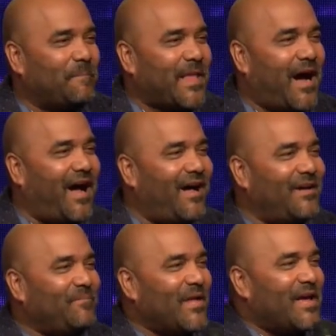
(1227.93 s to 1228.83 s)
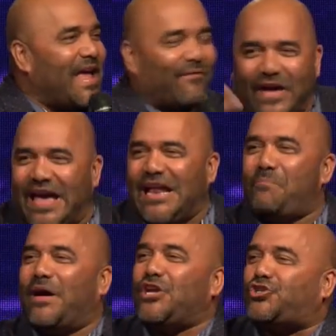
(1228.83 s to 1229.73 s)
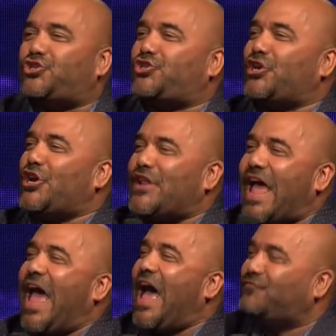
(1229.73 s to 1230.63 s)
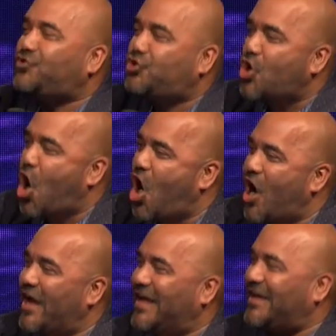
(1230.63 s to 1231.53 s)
Huh? If anybody should have joy,